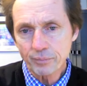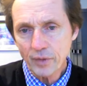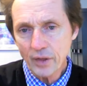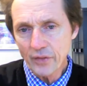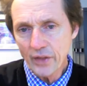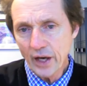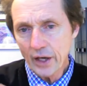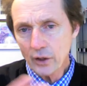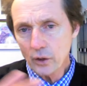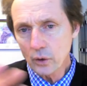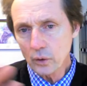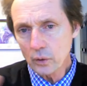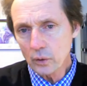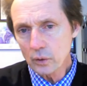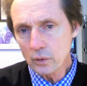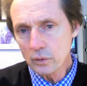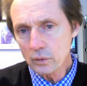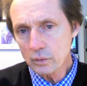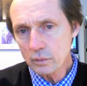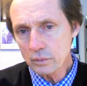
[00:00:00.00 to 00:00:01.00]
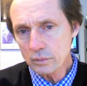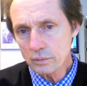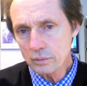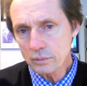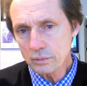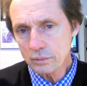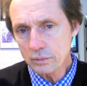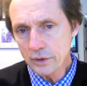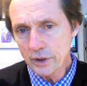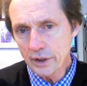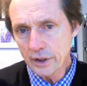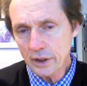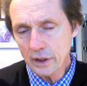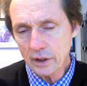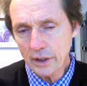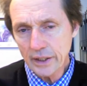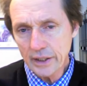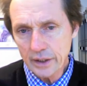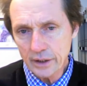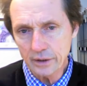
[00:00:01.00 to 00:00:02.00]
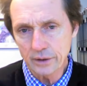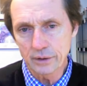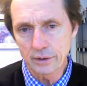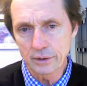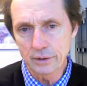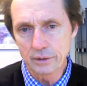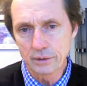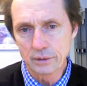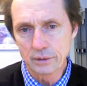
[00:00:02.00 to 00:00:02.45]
that whole year ended,